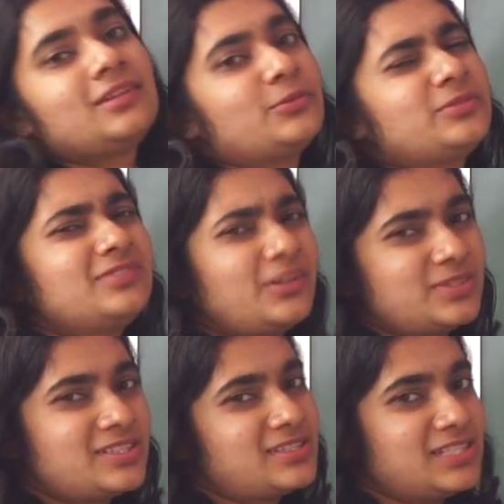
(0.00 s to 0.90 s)
Now
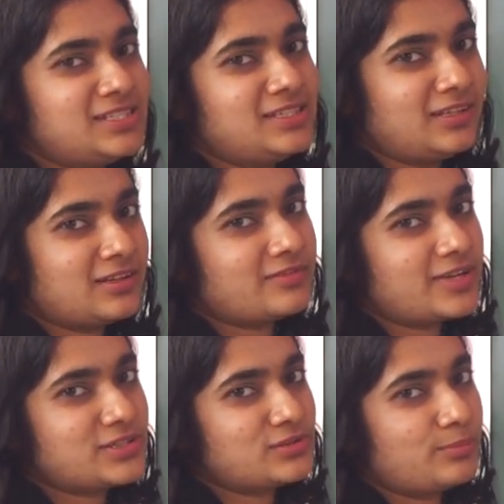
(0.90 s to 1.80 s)
this is easy enough,
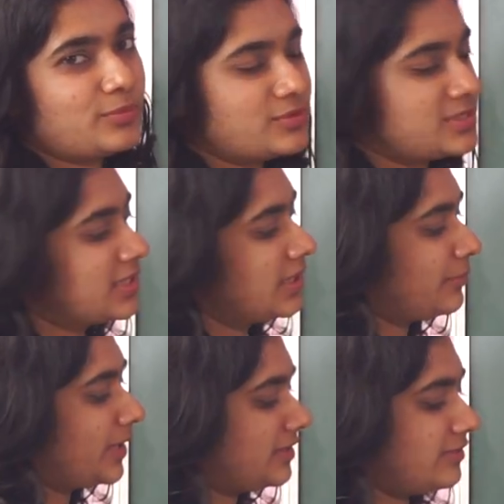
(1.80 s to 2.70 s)
I suppose.
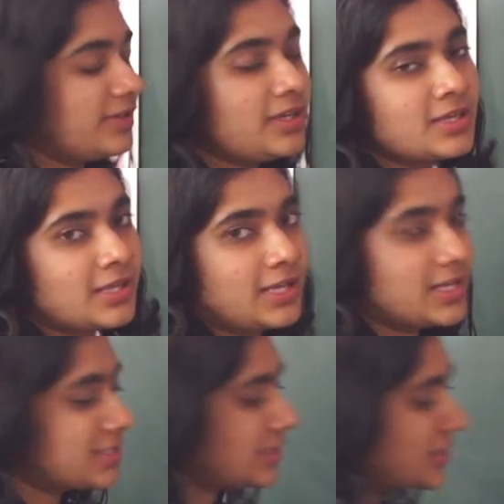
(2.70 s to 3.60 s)
By the way, Naja